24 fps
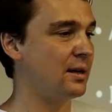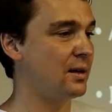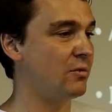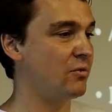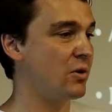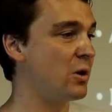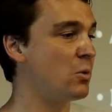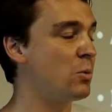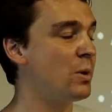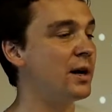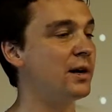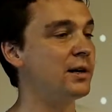
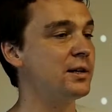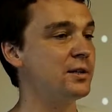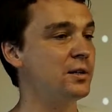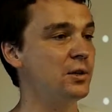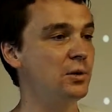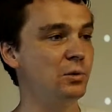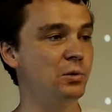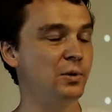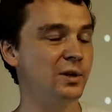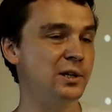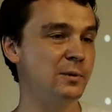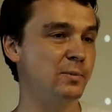requires
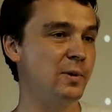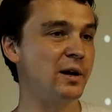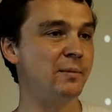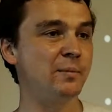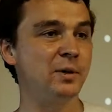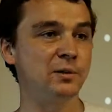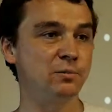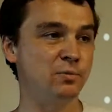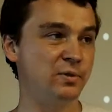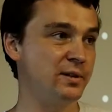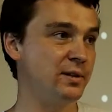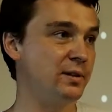you to
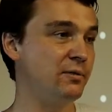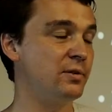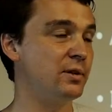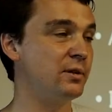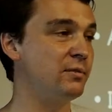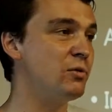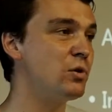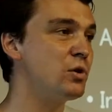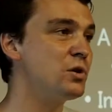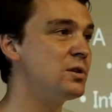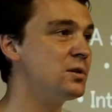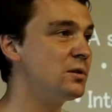experiment with different
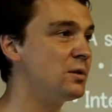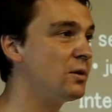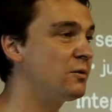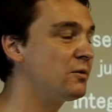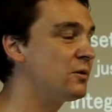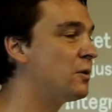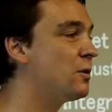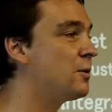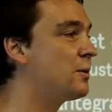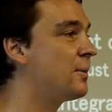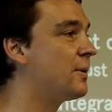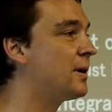versions of
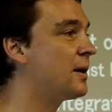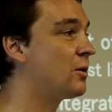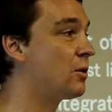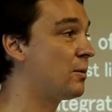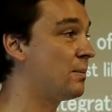software,